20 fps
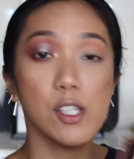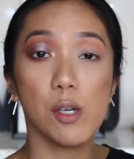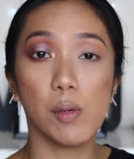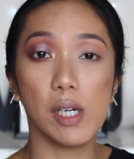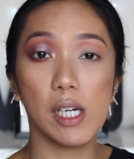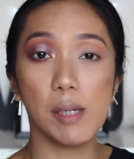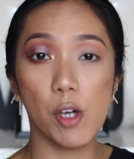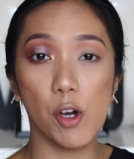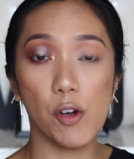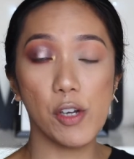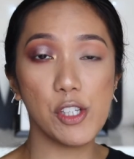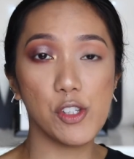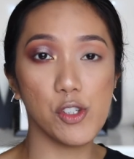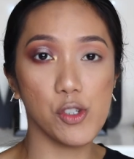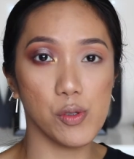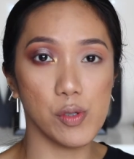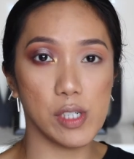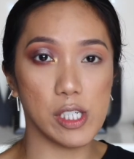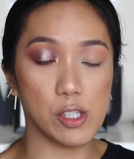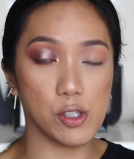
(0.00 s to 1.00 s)
So what I'm going to
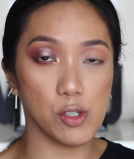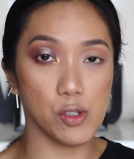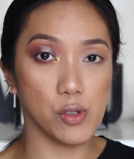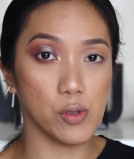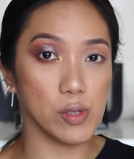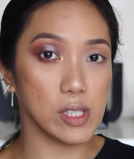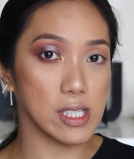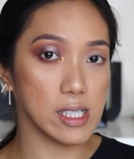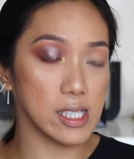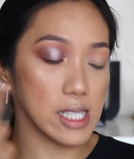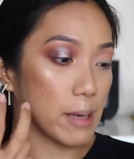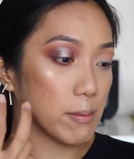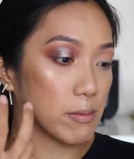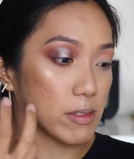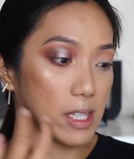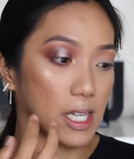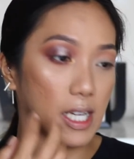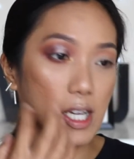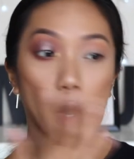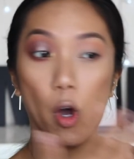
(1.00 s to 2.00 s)
do is to do the same
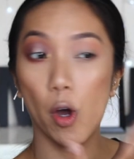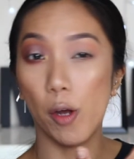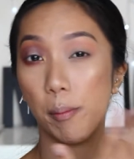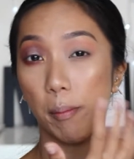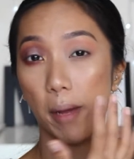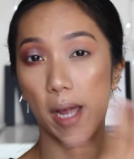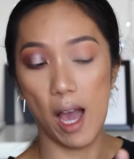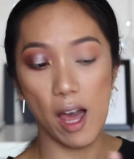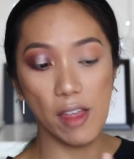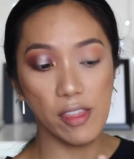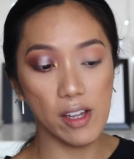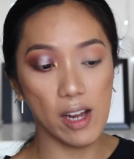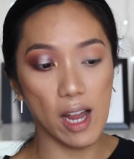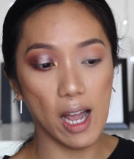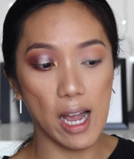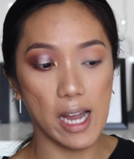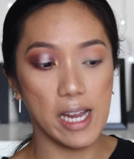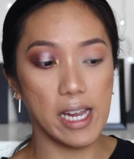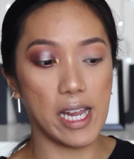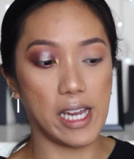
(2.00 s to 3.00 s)
thing on my other
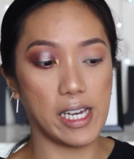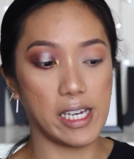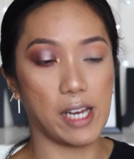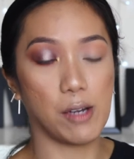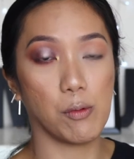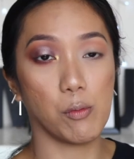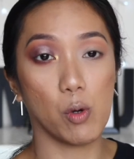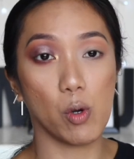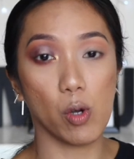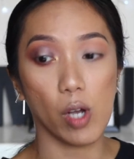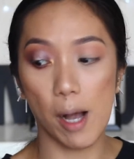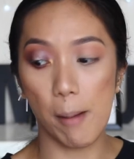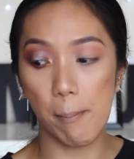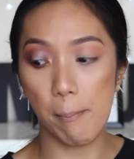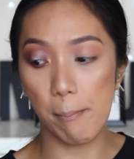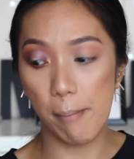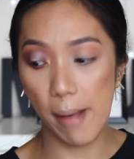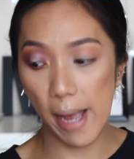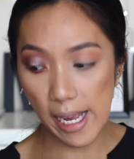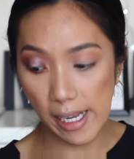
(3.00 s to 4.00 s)
eye, and then we'll
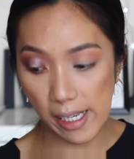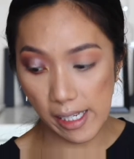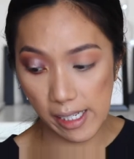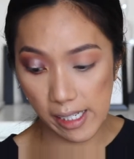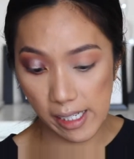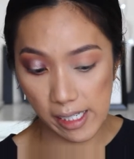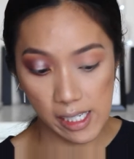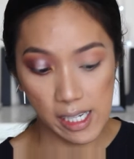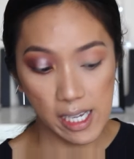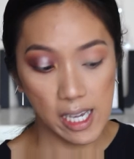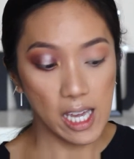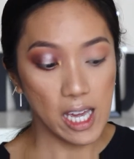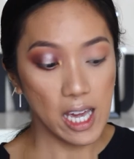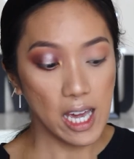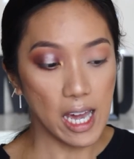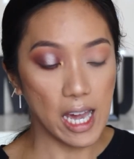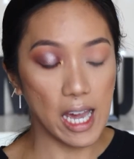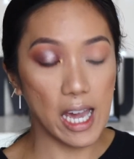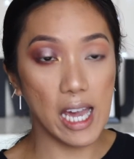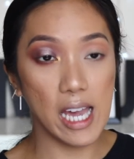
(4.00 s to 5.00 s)
come back
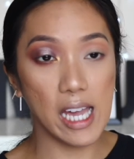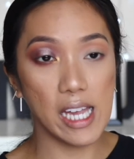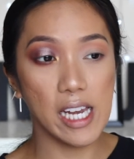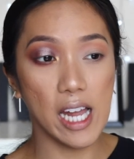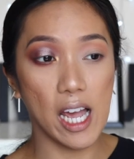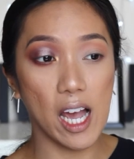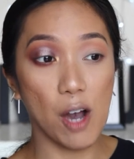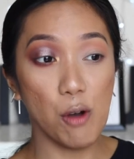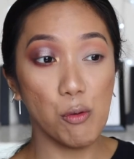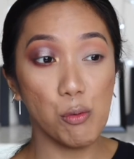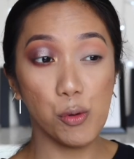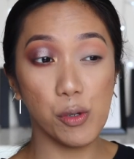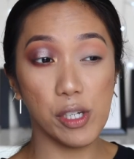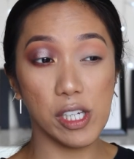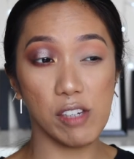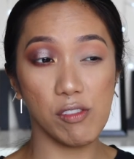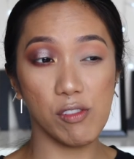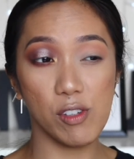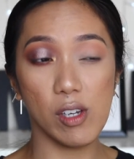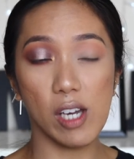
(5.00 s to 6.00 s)
and I will
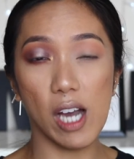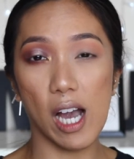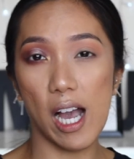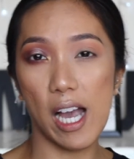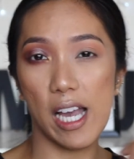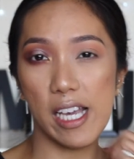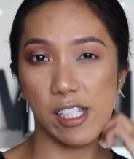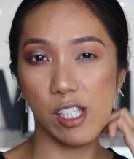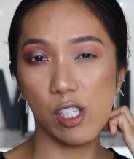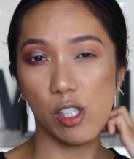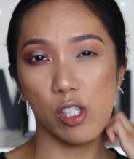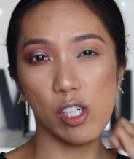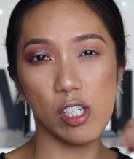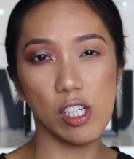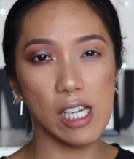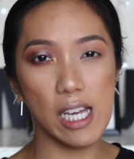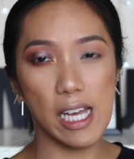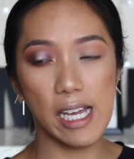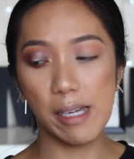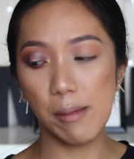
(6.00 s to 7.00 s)
give you guys sort
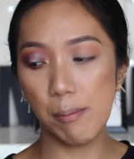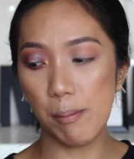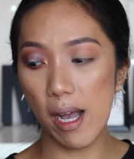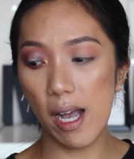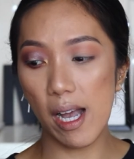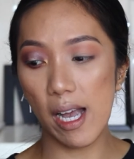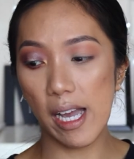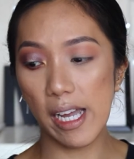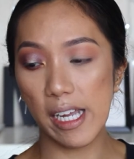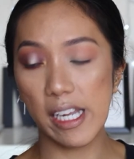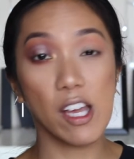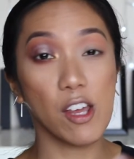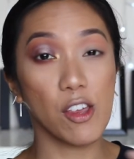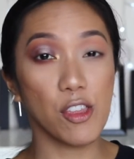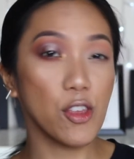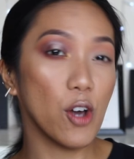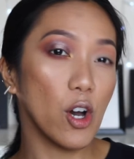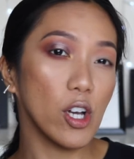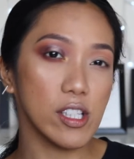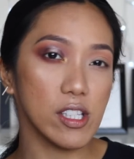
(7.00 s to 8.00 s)
of like my
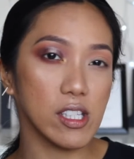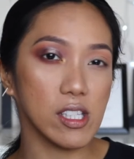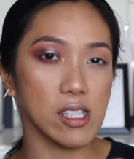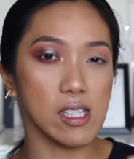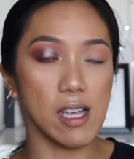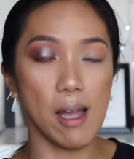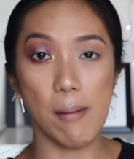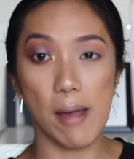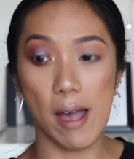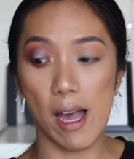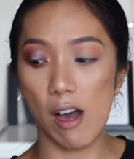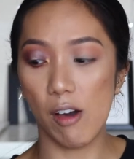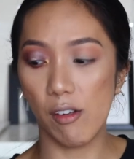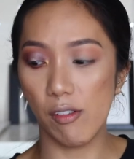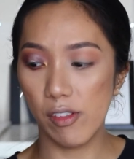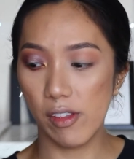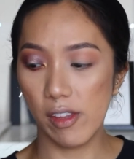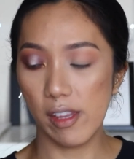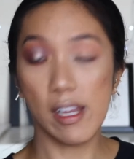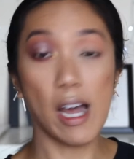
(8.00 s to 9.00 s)
thoughts about
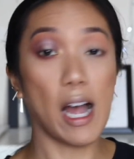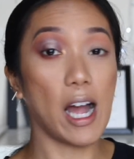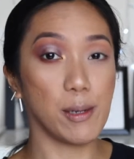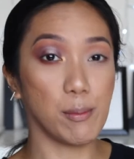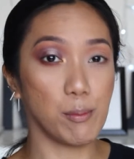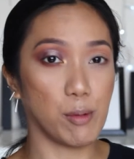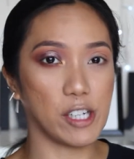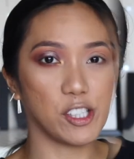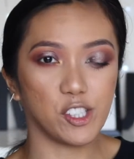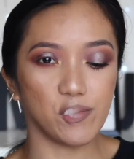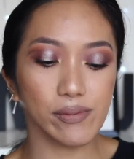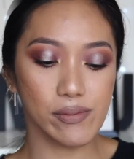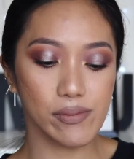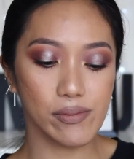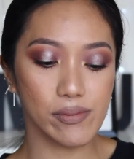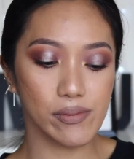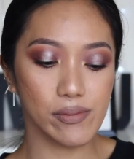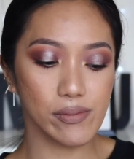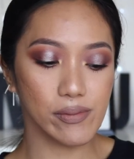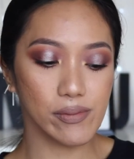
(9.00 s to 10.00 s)
art
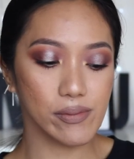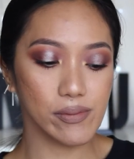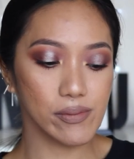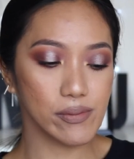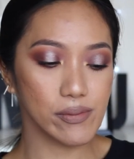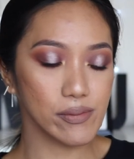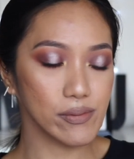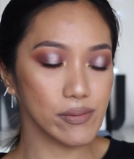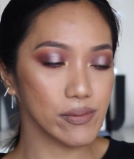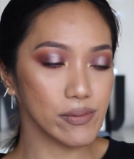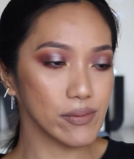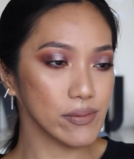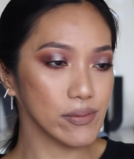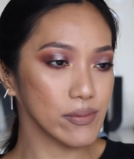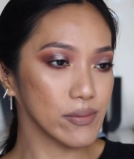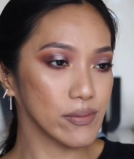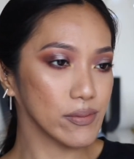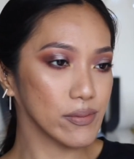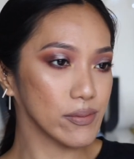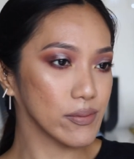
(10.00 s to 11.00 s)
brushes. So
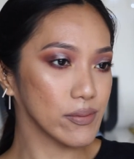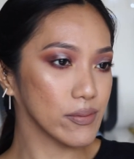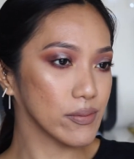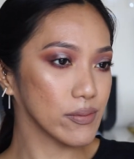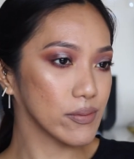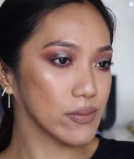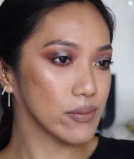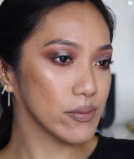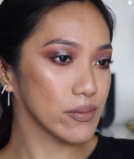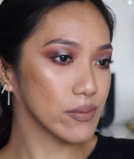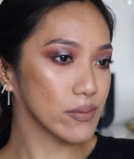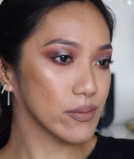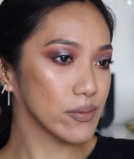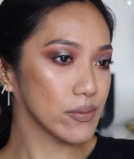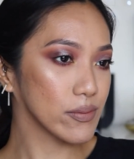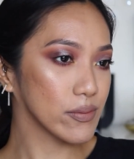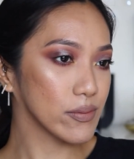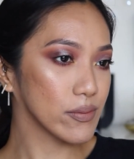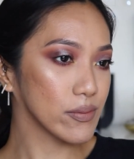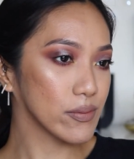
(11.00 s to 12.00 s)
here is my
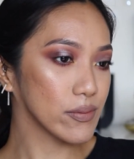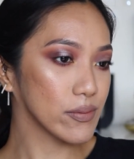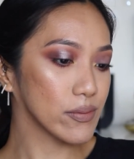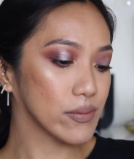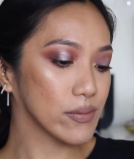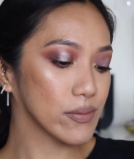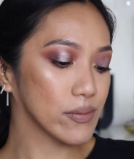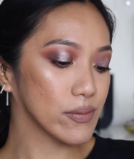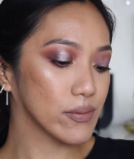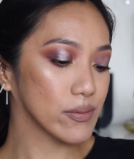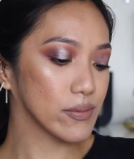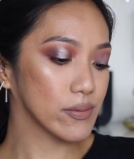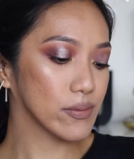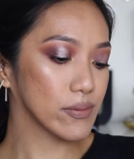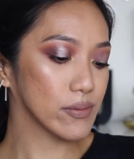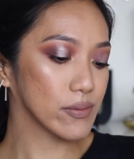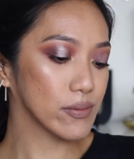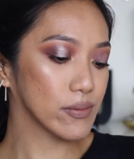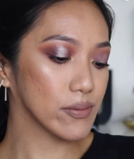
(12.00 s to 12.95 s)
finished look.